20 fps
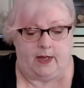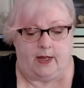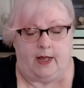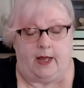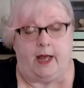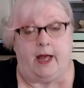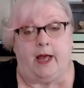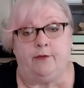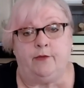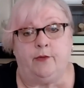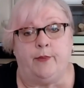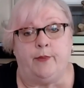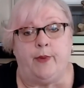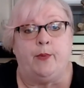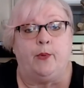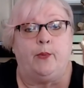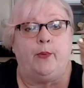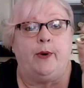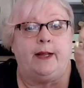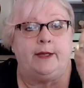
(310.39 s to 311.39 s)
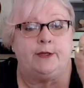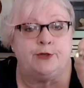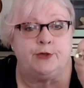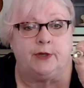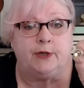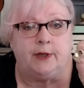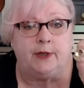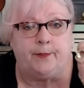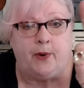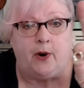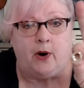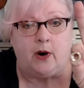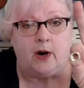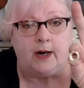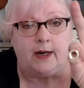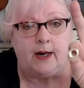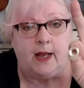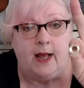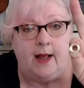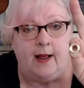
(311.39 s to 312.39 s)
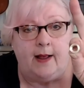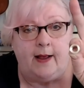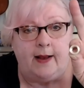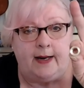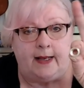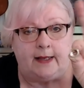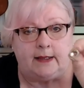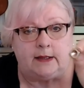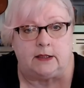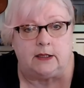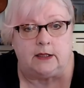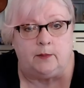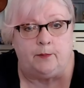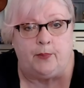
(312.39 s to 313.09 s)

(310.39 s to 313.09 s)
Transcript: And remember when I took it apart, it had a little